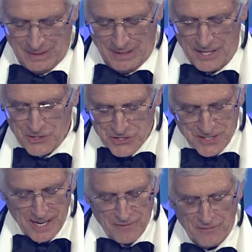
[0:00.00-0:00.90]

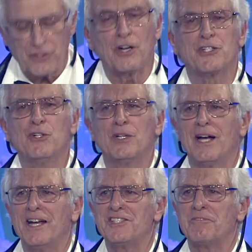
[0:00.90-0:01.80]
Understand that there are two
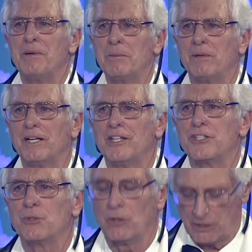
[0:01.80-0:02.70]
kinds of people in
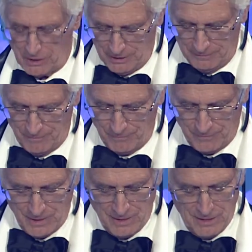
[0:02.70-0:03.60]
this world
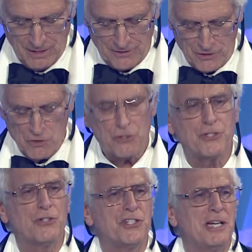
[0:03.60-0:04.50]
those
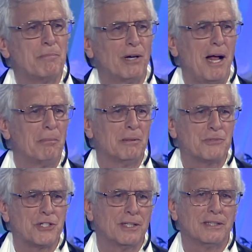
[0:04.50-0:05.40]
who see
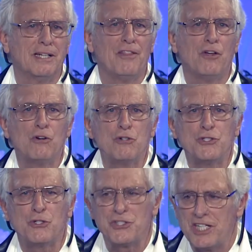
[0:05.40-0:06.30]
problems and those
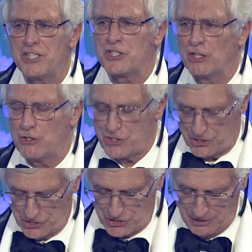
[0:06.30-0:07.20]
who see
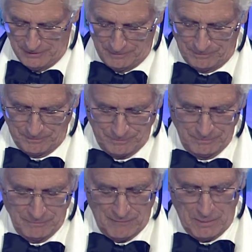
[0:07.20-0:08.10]
solutions.
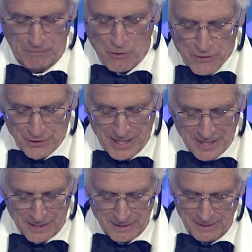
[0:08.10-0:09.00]
Both are
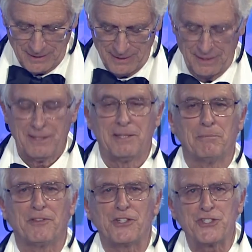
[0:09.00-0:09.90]
needed,
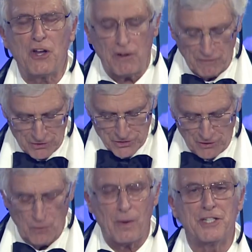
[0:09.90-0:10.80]
but the solvers are
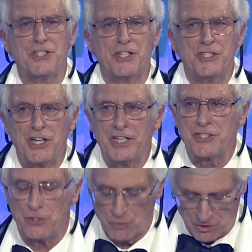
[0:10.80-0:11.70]
the ones that change
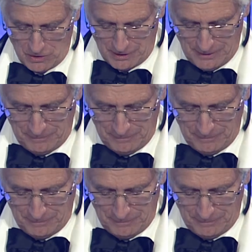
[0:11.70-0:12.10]
the world.